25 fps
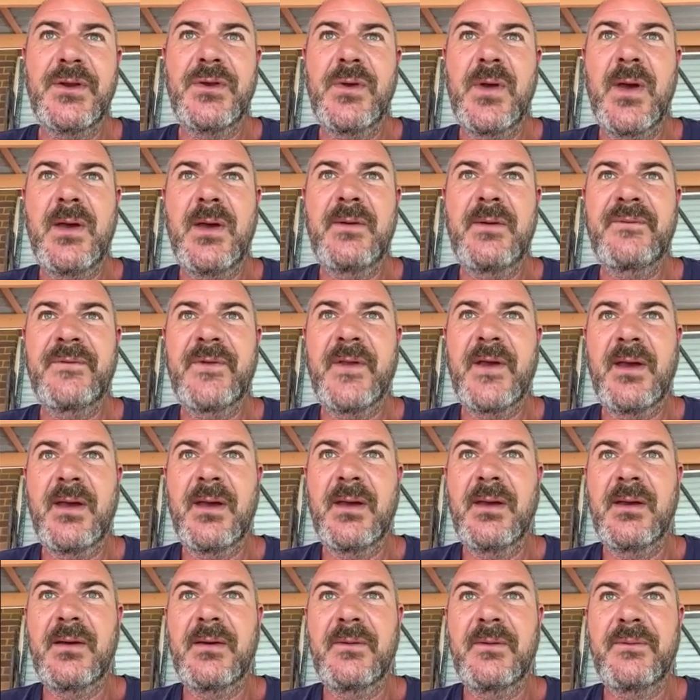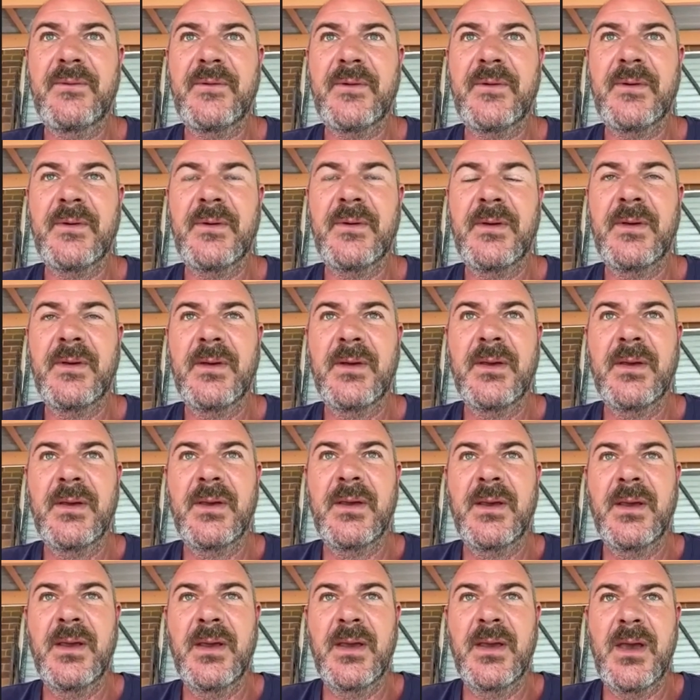you have to have
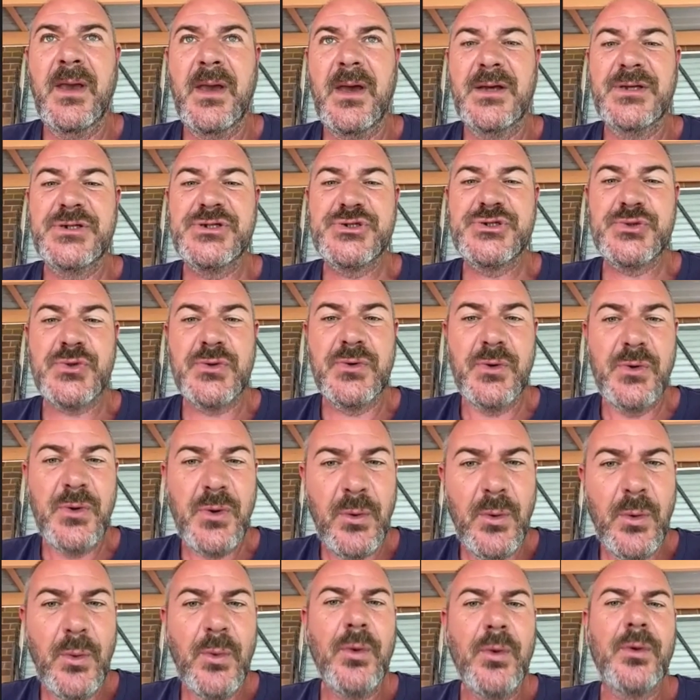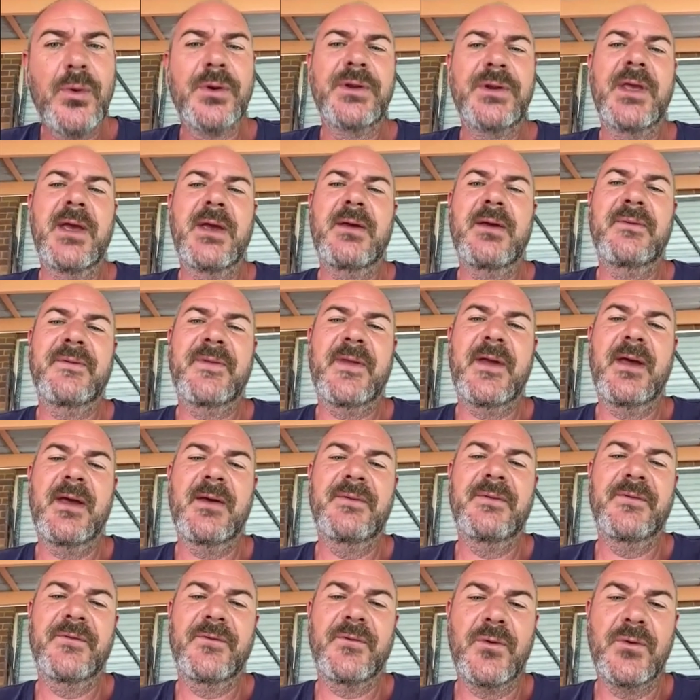a strong core and you have to
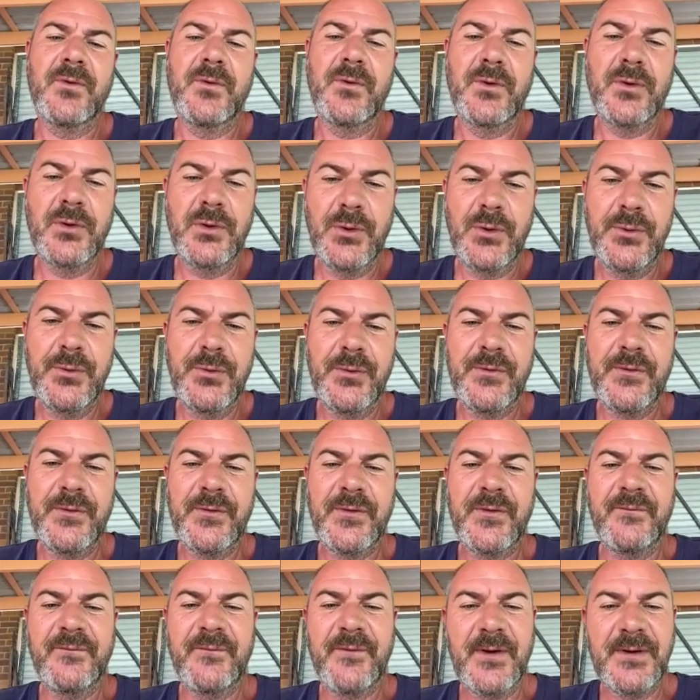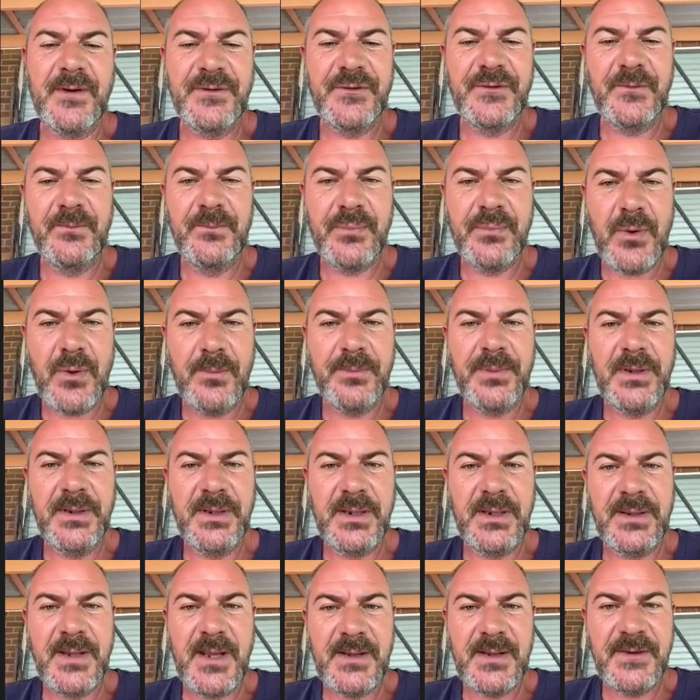have strong glutes to function
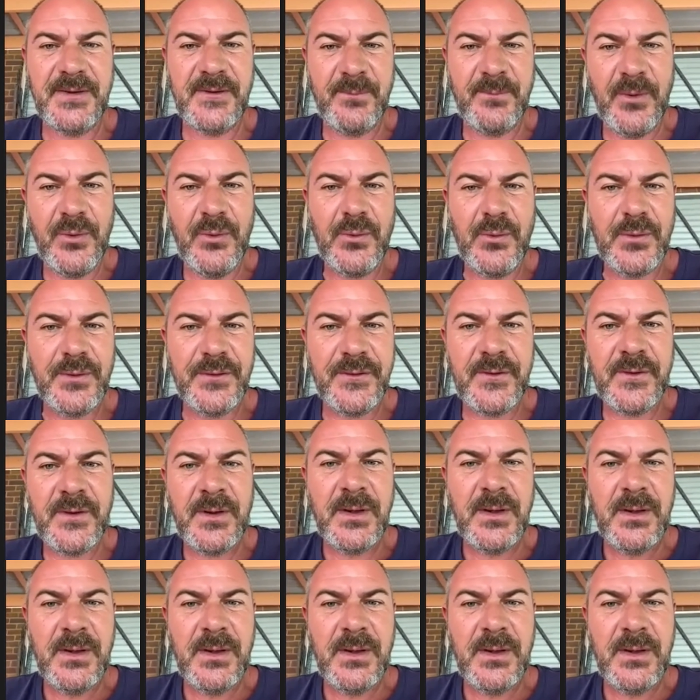properly in that sport.